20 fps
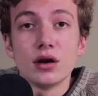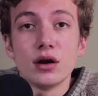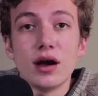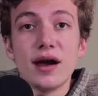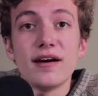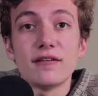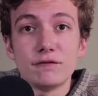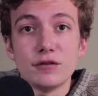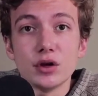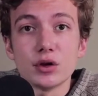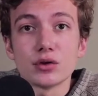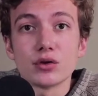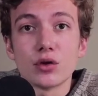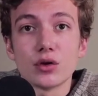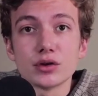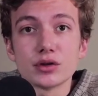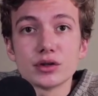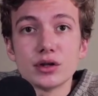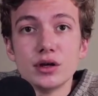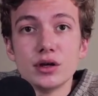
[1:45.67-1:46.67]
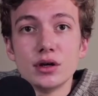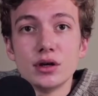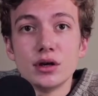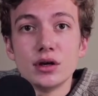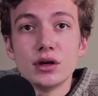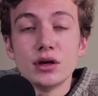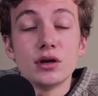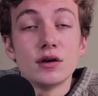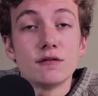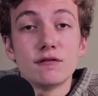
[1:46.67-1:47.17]
at field goals.
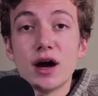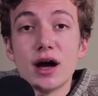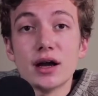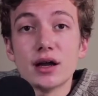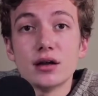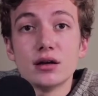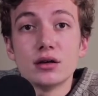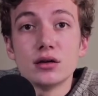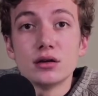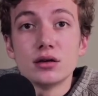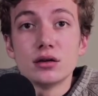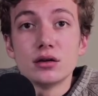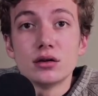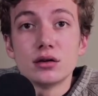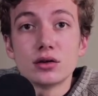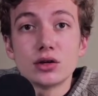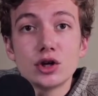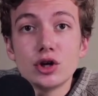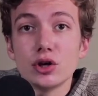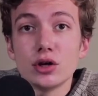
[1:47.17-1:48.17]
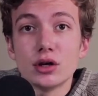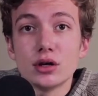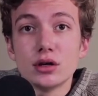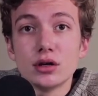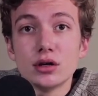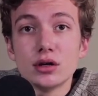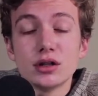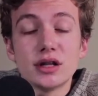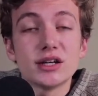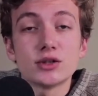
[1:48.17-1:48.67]
Fine. Good.
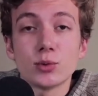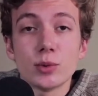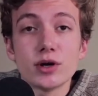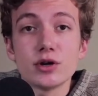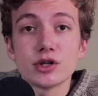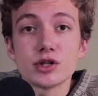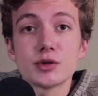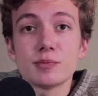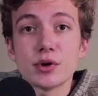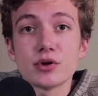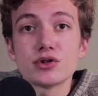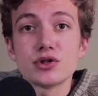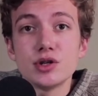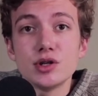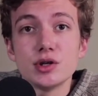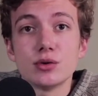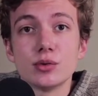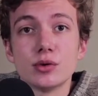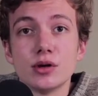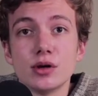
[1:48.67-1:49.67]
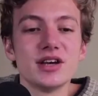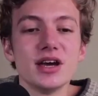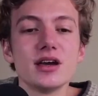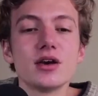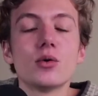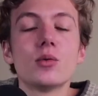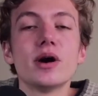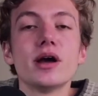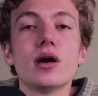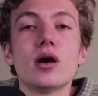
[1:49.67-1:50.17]
That's what you're supposed to do. Take
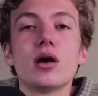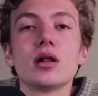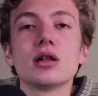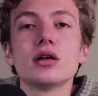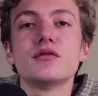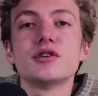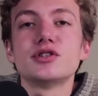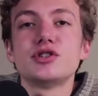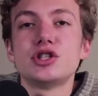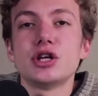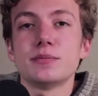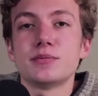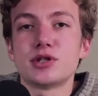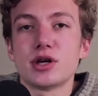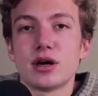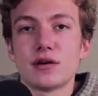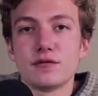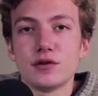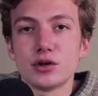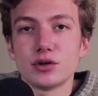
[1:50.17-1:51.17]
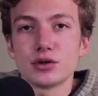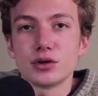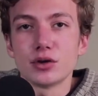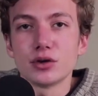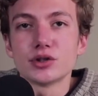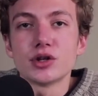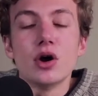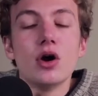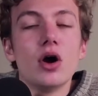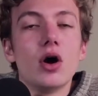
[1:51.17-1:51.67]
away all of his chip shot field
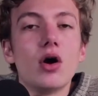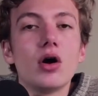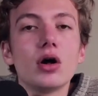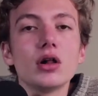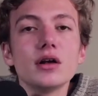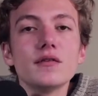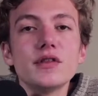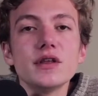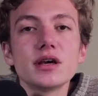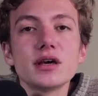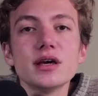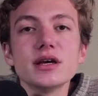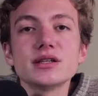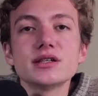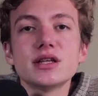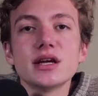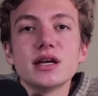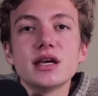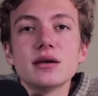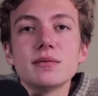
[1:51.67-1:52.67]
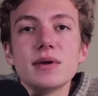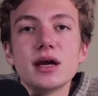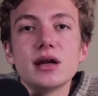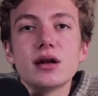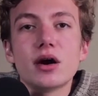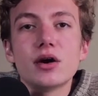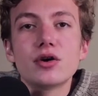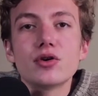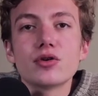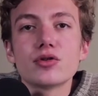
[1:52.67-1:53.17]
goals. All of the kicks that he made
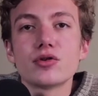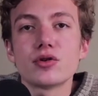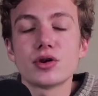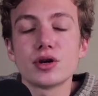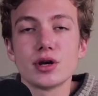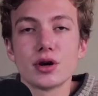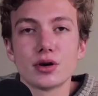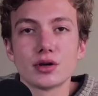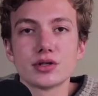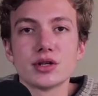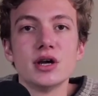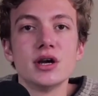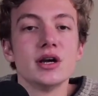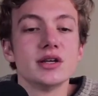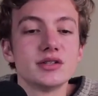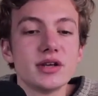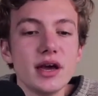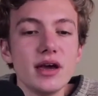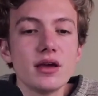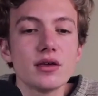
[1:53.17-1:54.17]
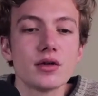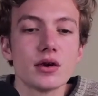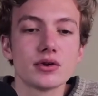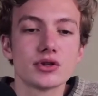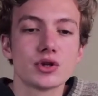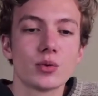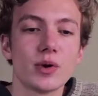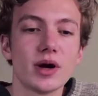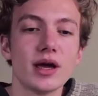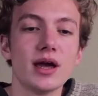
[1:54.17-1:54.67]
under 30 yards. Take those
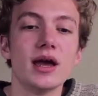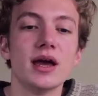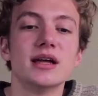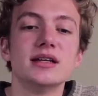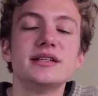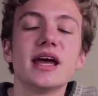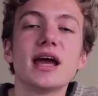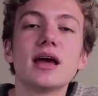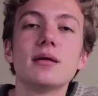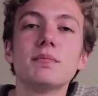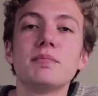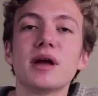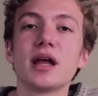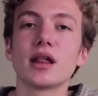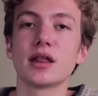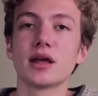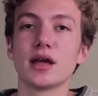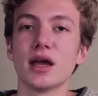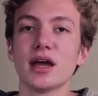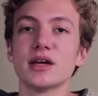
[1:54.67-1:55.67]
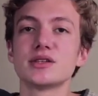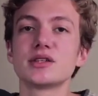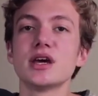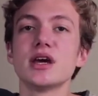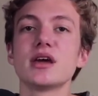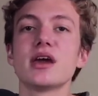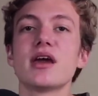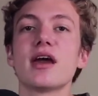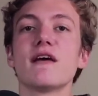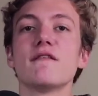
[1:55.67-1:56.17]
away. Dan Bailey is
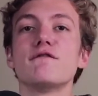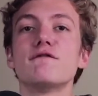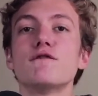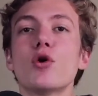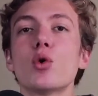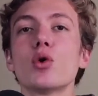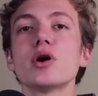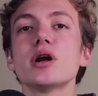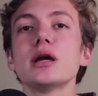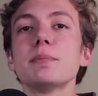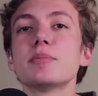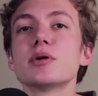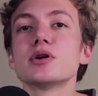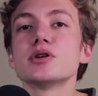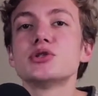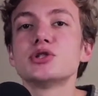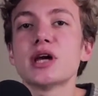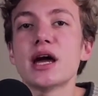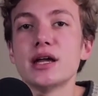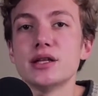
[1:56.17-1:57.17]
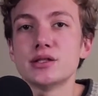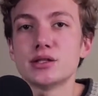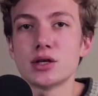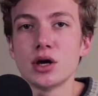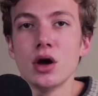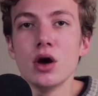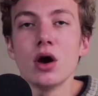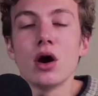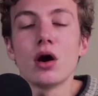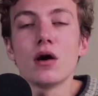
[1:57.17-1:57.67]
kicking at 40%
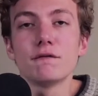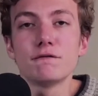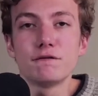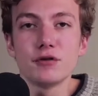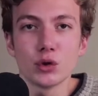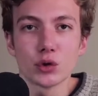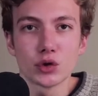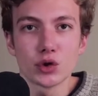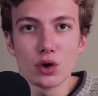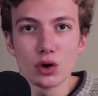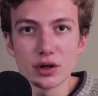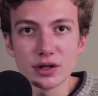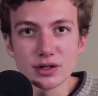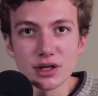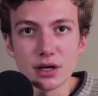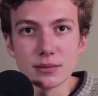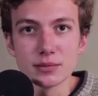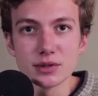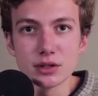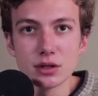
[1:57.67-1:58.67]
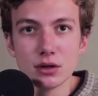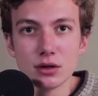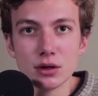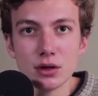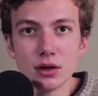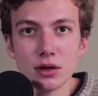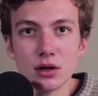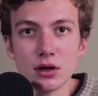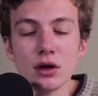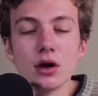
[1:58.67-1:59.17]
on field goal attempts.
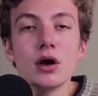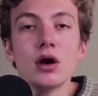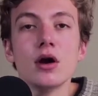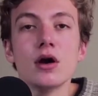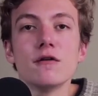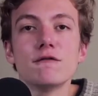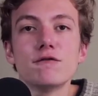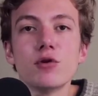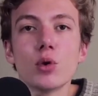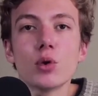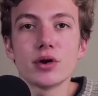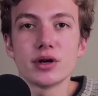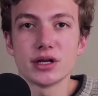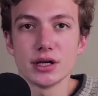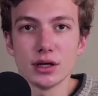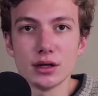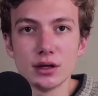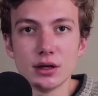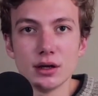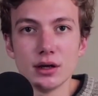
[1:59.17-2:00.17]
40.